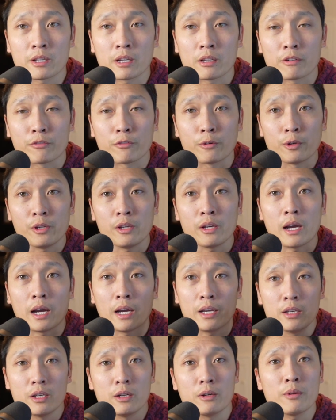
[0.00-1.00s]
California,
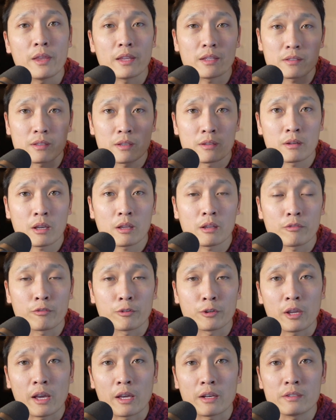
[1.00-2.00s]
I know that Southern
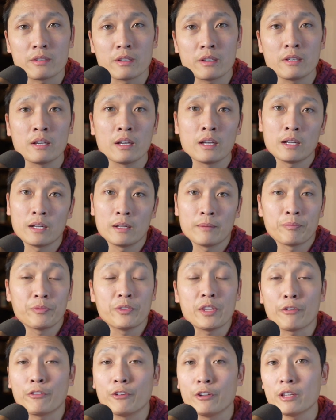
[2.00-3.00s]
California Edison
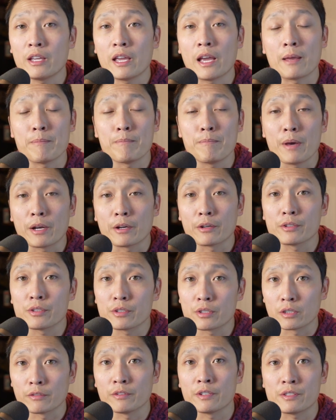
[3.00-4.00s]
definitely had better
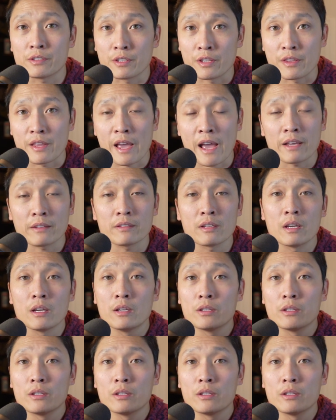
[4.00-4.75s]
service than that.